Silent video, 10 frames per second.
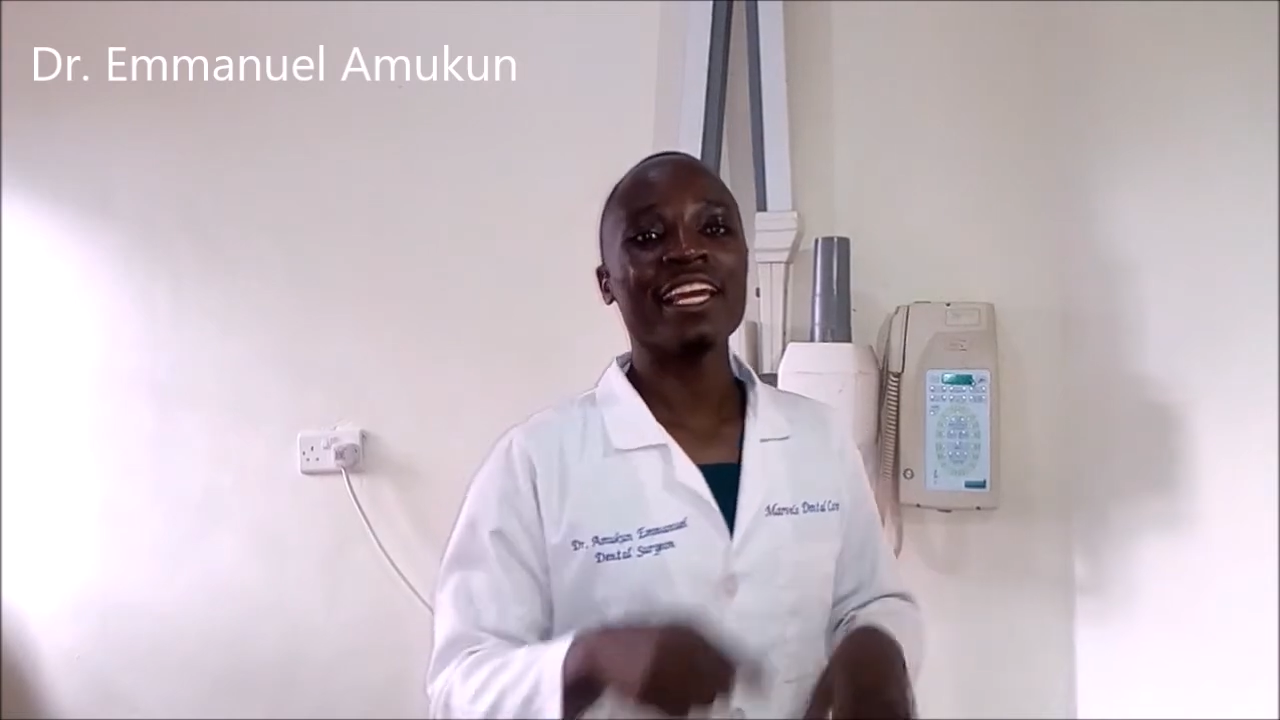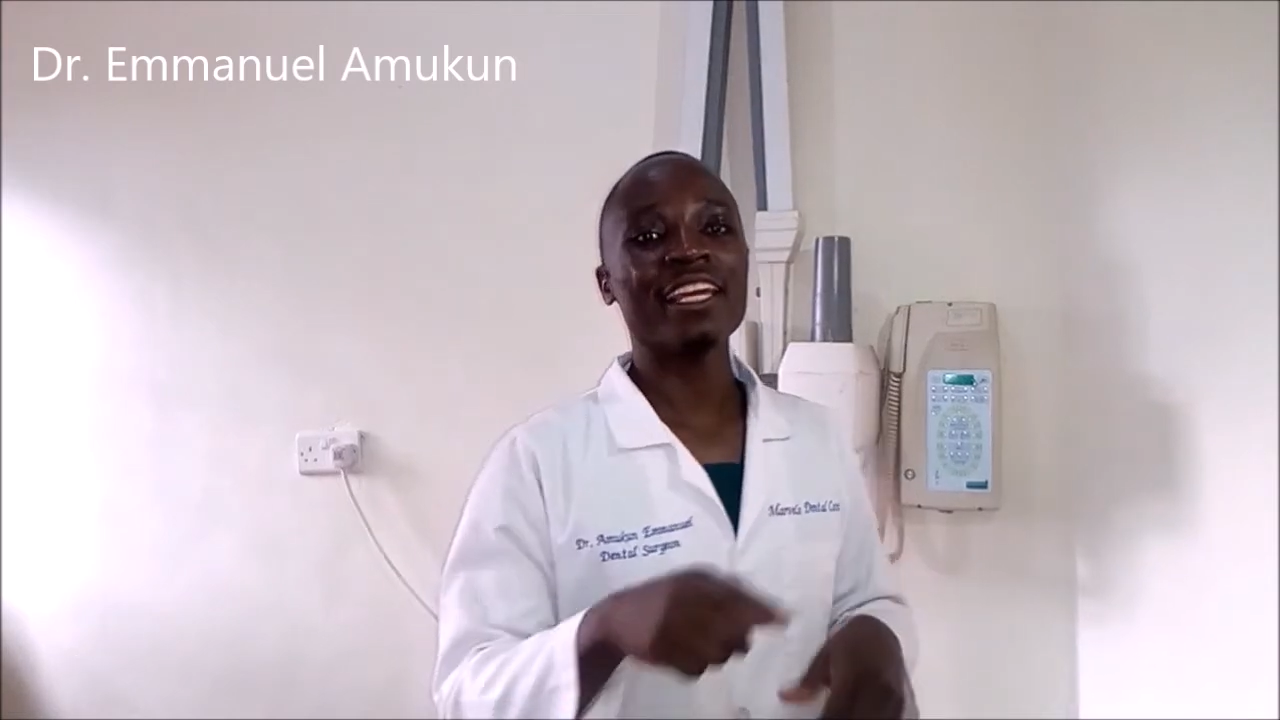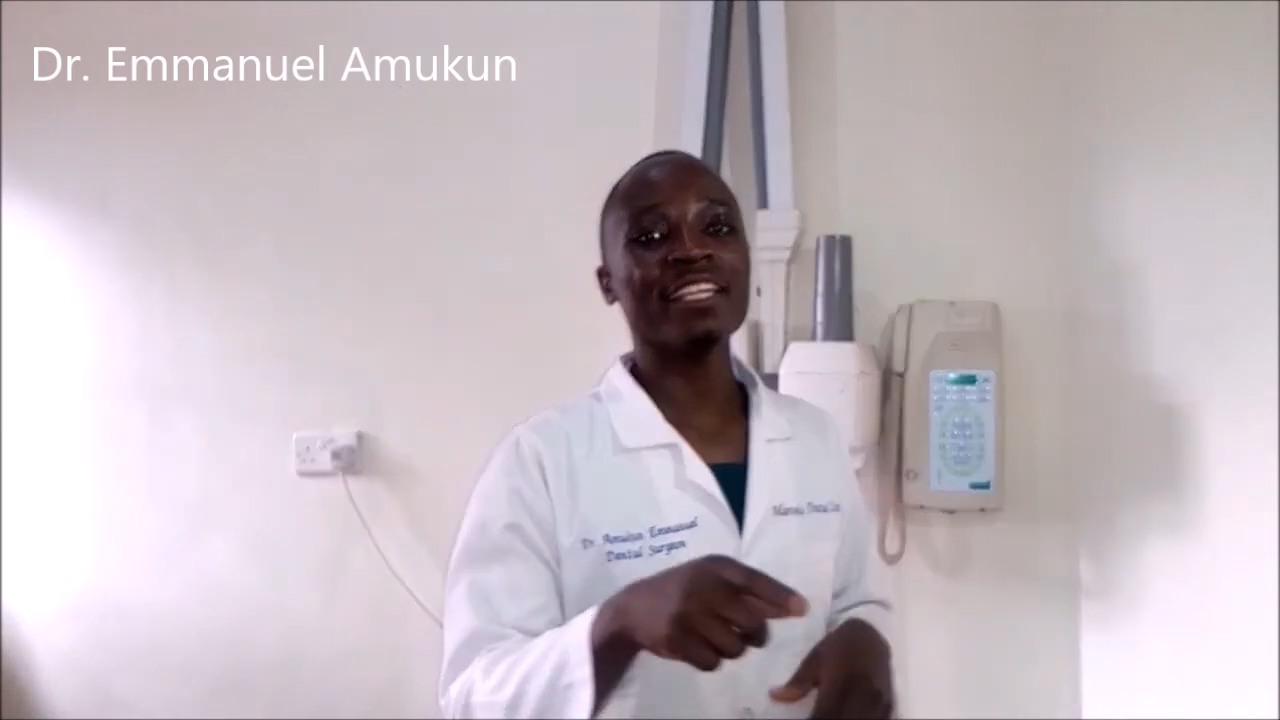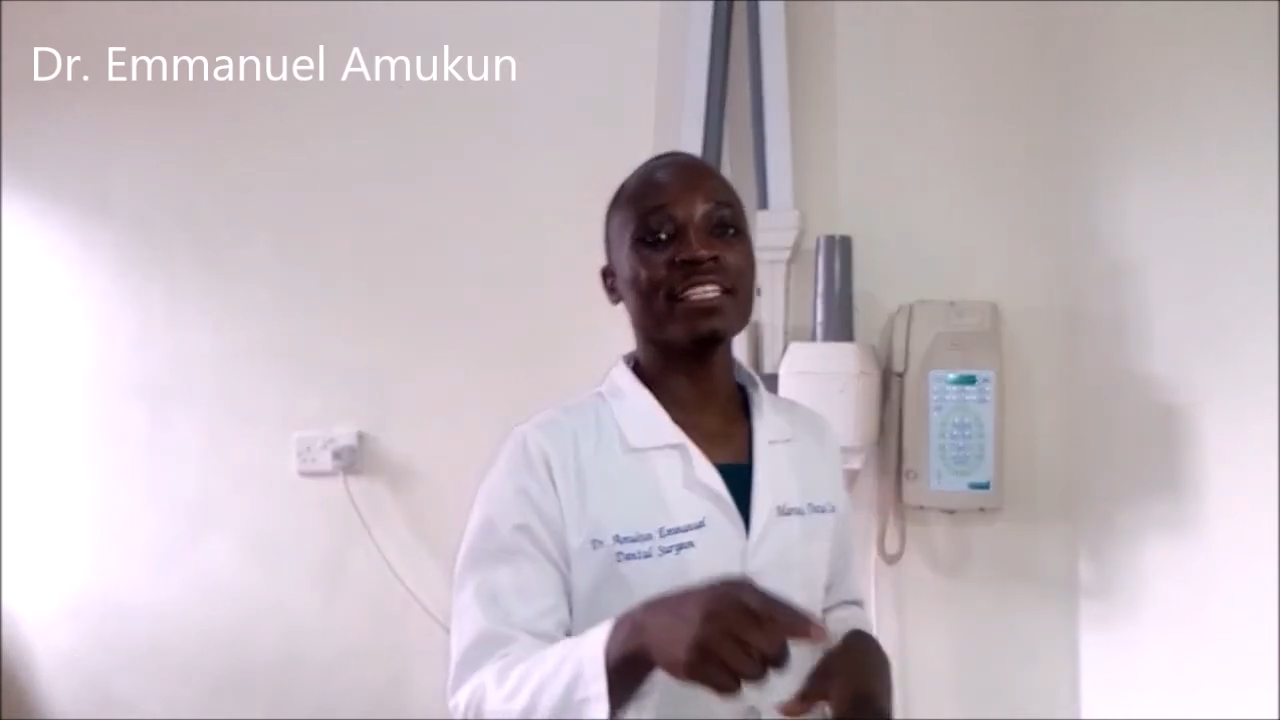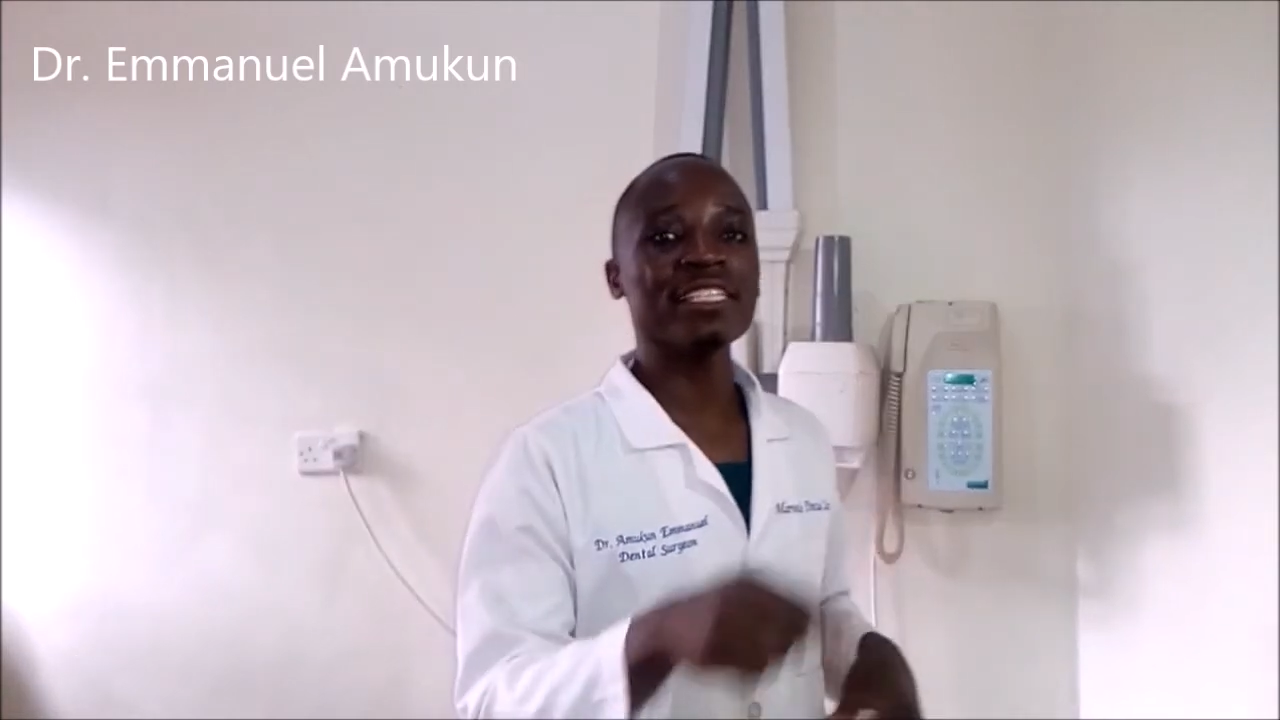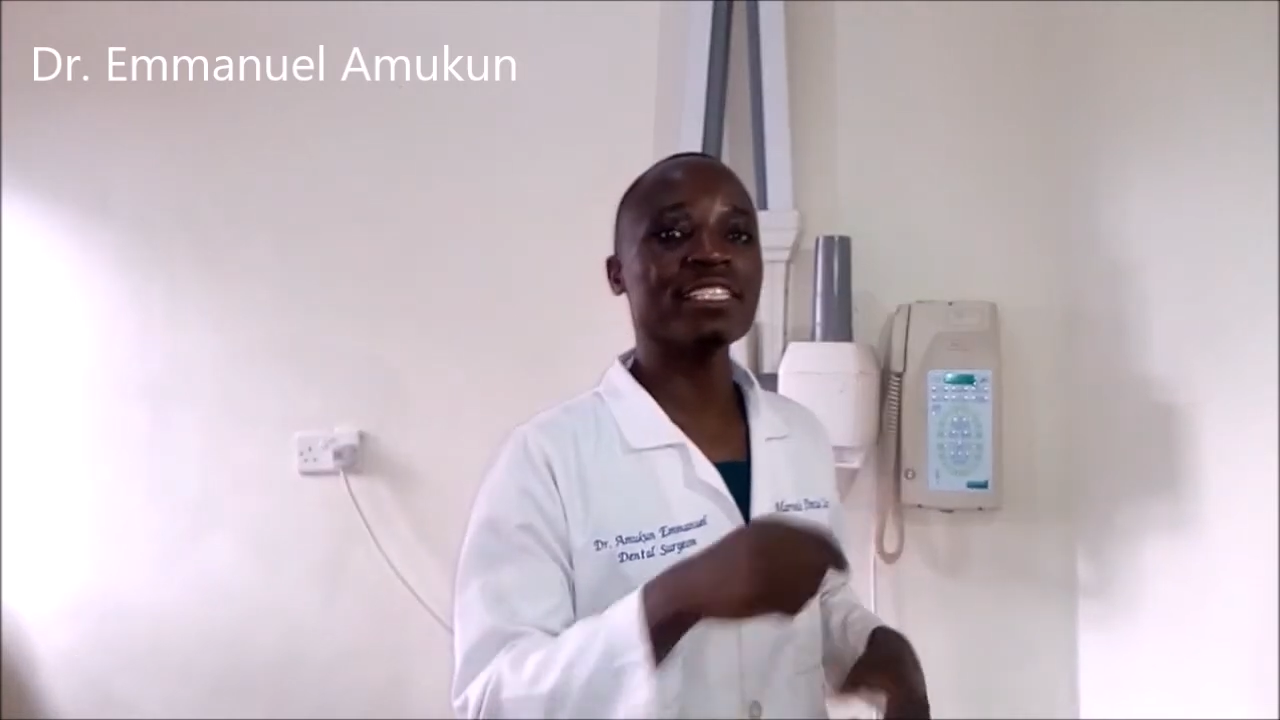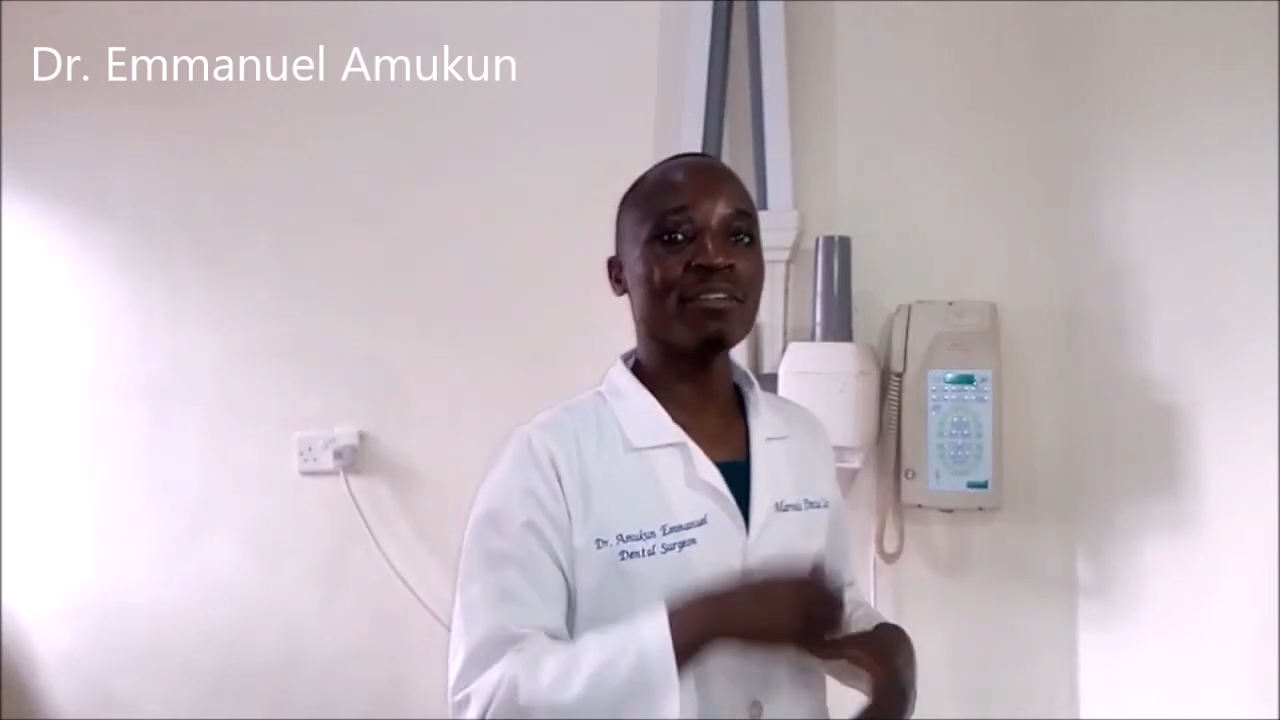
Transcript: and hit